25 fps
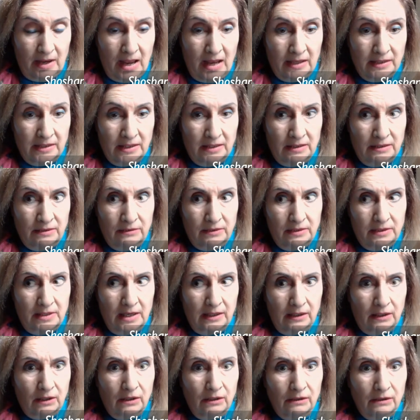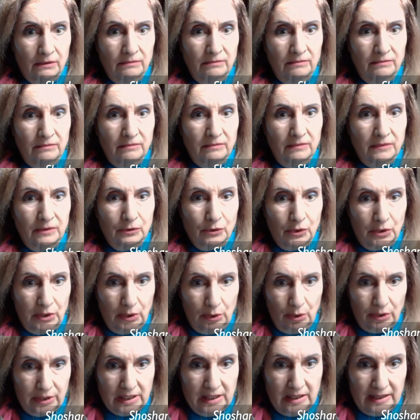I had to take a
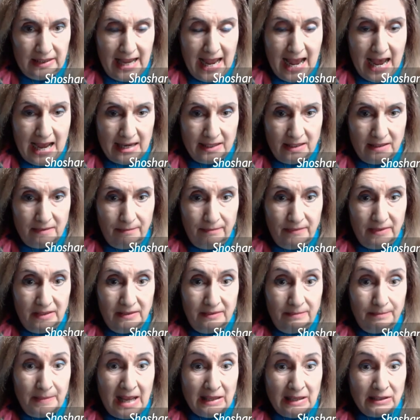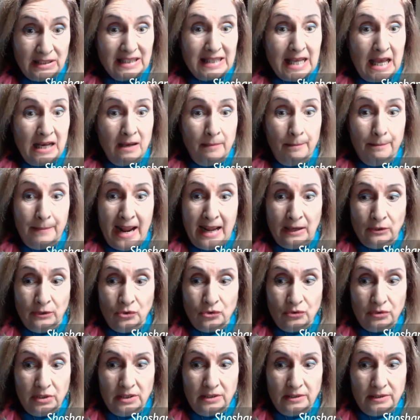good look at that. about setting
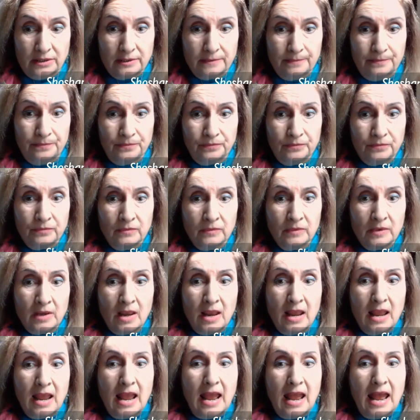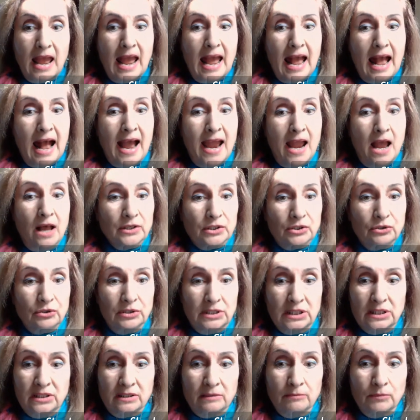boundaries. I
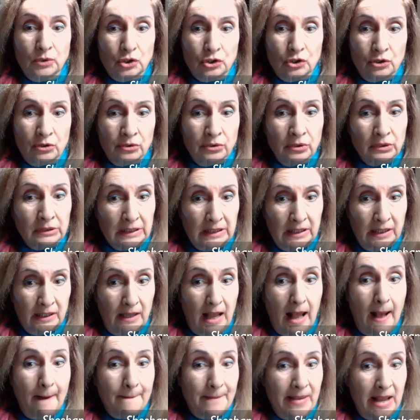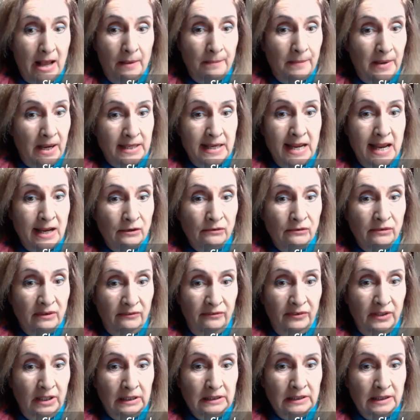also did some journaling about my
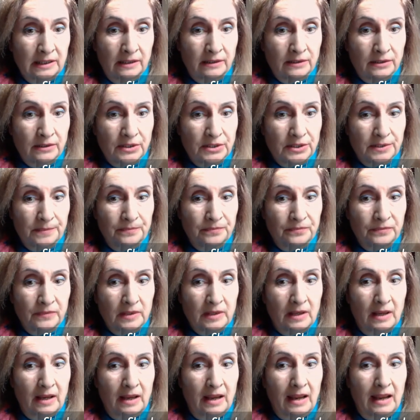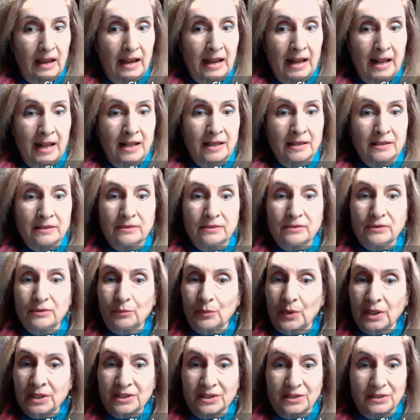angry feelings.
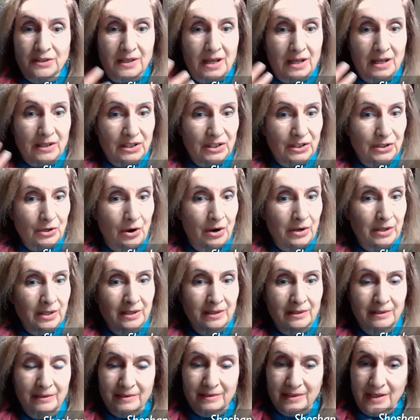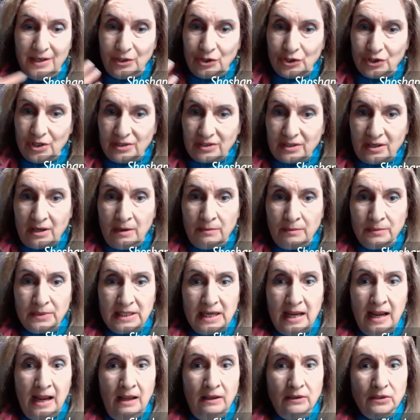And once you get started, it just
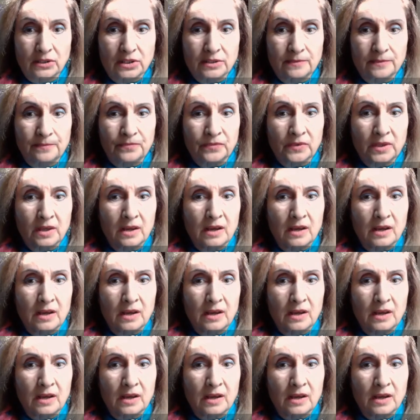comes out.